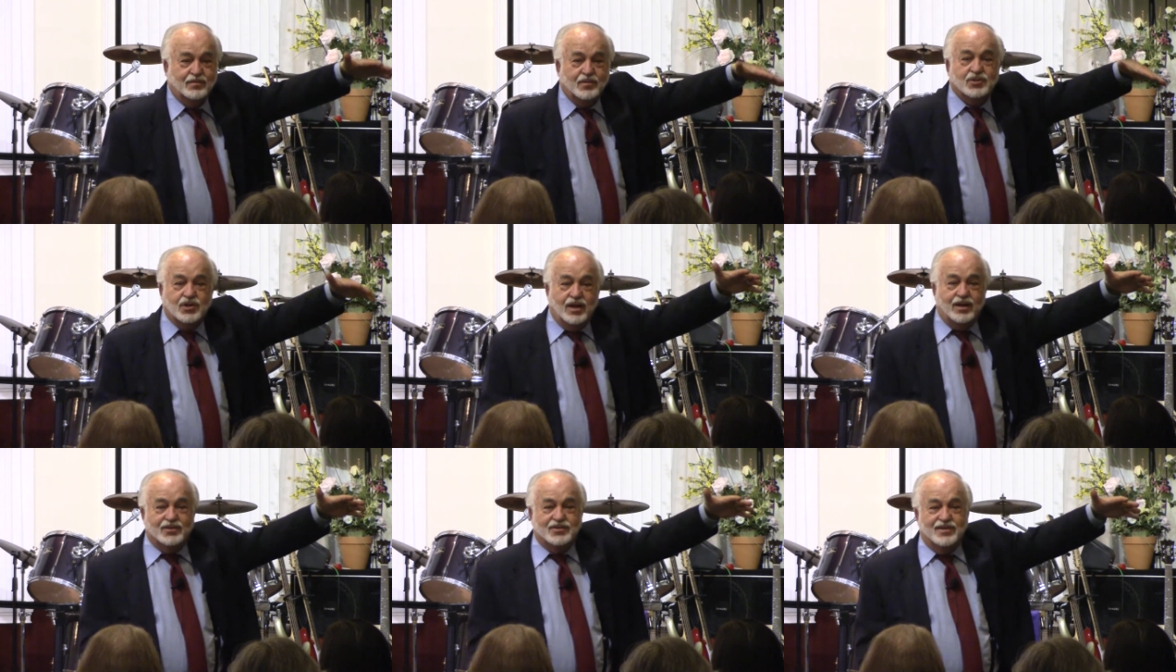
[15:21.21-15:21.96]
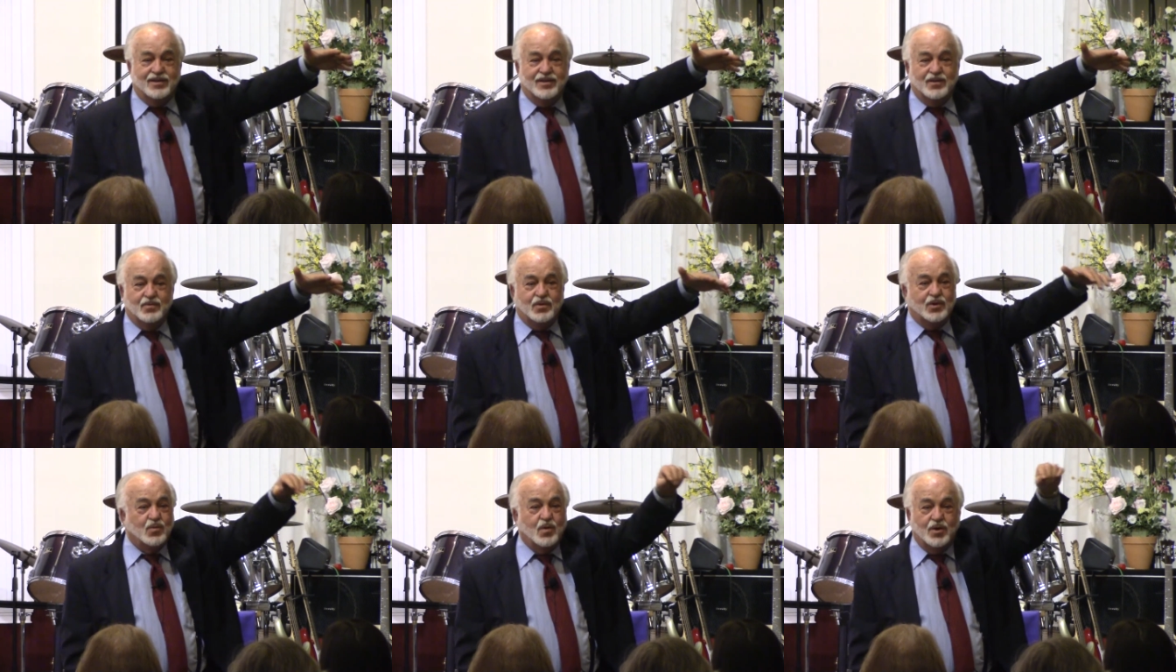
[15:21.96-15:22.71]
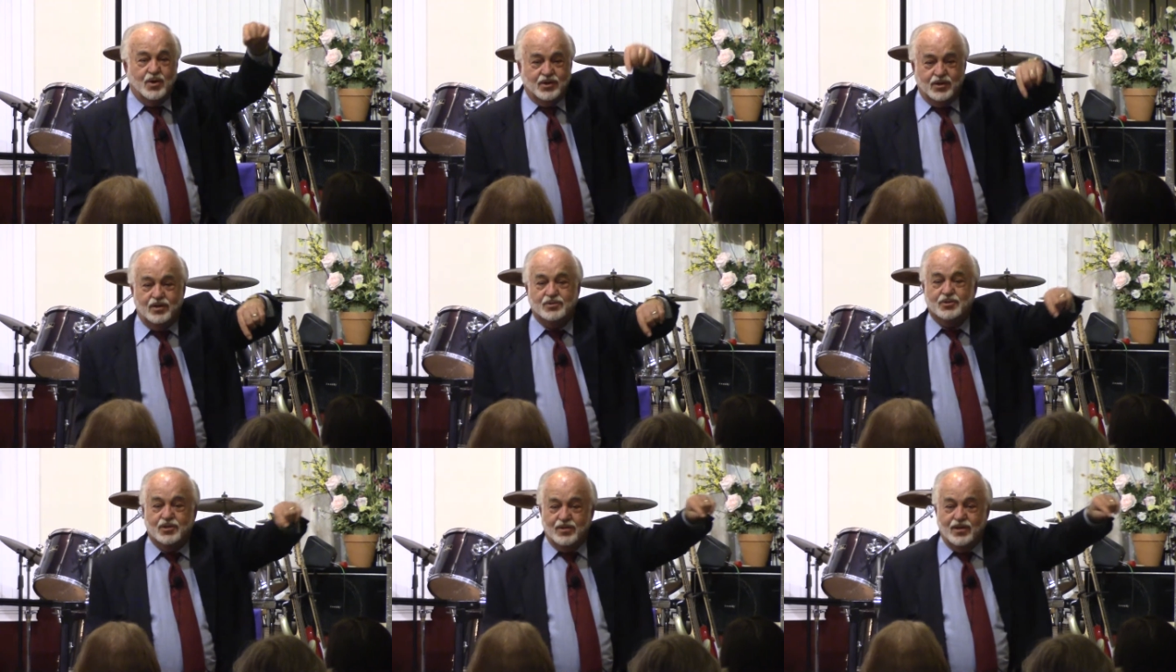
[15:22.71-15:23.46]
mistakes. We don't want our kids
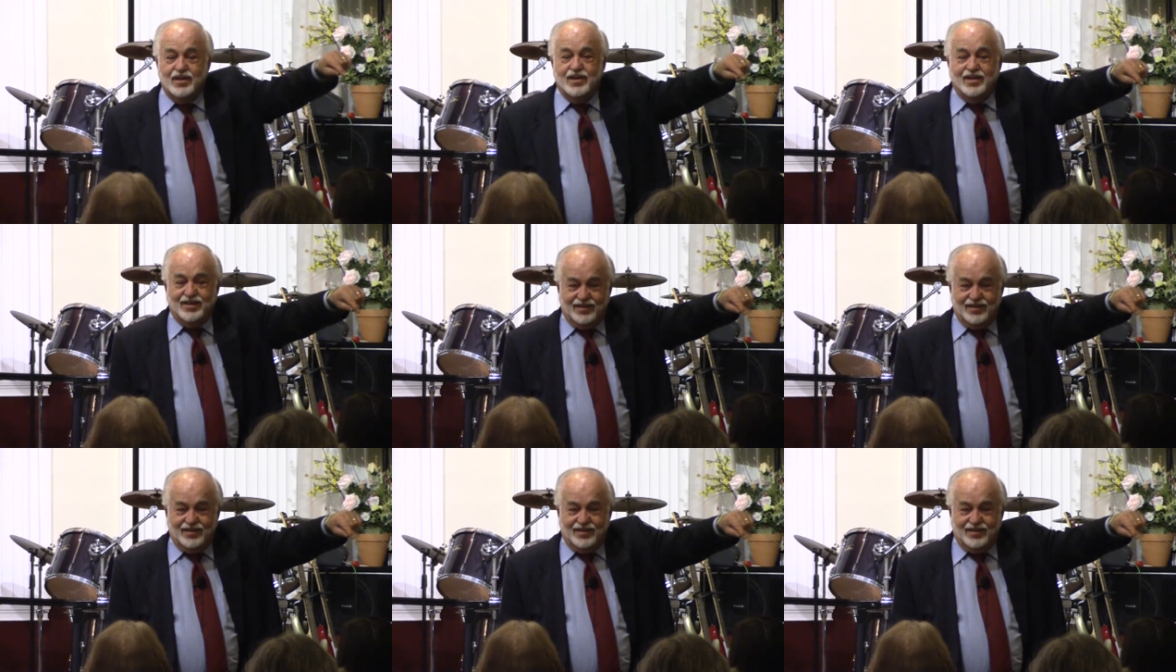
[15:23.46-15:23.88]
to.